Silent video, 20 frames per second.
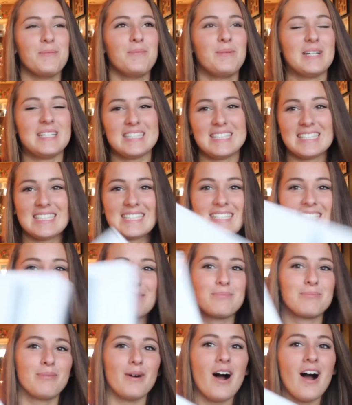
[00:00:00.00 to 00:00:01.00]
put this
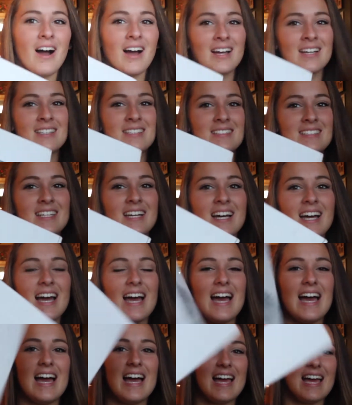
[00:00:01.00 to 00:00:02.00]
box
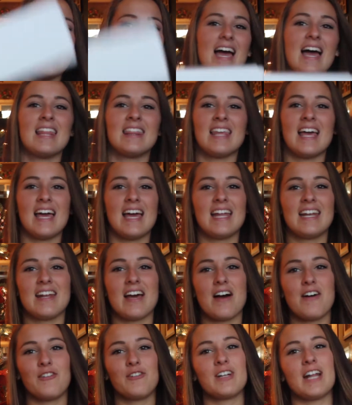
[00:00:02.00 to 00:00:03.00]
and
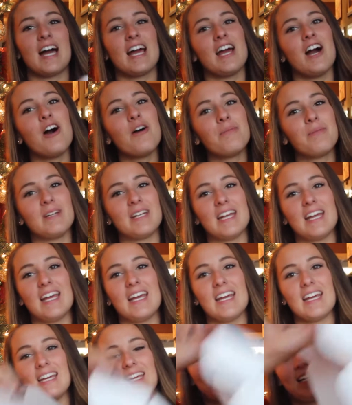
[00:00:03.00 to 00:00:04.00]
then when I open
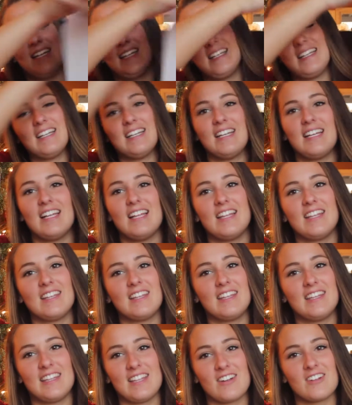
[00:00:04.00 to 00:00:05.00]

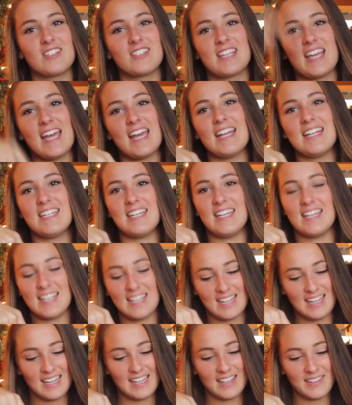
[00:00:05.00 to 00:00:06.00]
it, there's candy
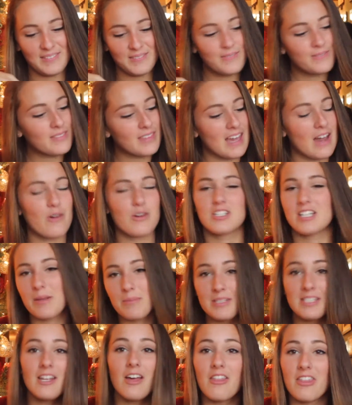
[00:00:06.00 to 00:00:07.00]
in it, which
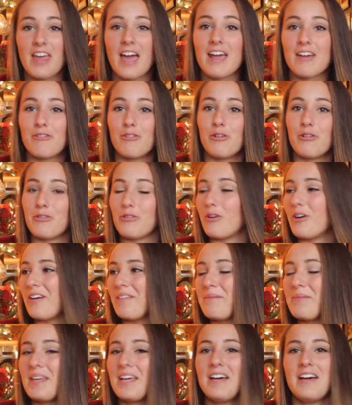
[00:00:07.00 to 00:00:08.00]
I'm still thankful
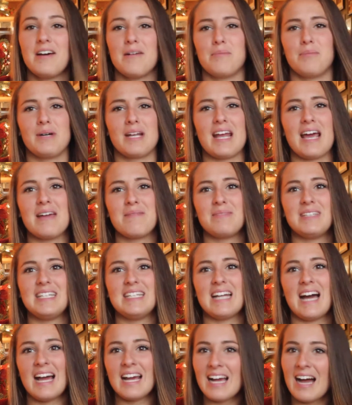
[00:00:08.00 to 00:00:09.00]
for. But I
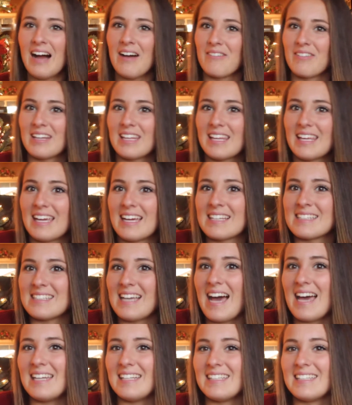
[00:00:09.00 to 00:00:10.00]
mean, I got really
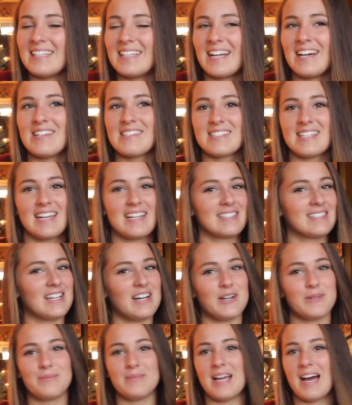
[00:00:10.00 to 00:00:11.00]
excited and then I was like,
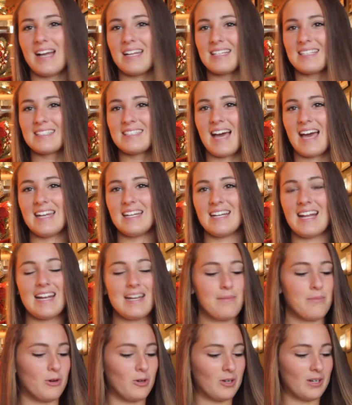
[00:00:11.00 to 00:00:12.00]
nope, not excited
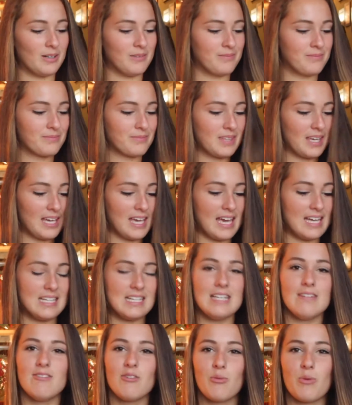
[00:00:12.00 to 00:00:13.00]
anymore. And
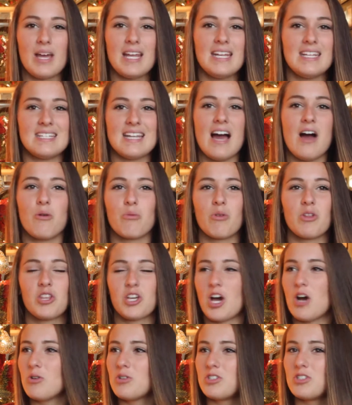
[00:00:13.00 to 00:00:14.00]
he even weighed it down with
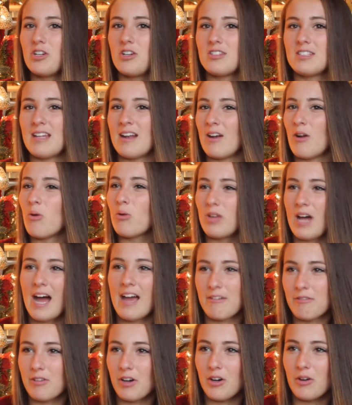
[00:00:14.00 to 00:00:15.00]
coasters and an old
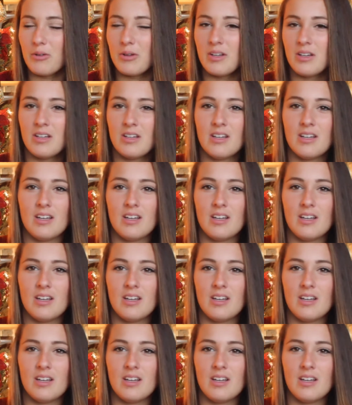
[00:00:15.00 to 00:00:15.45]
iPhone.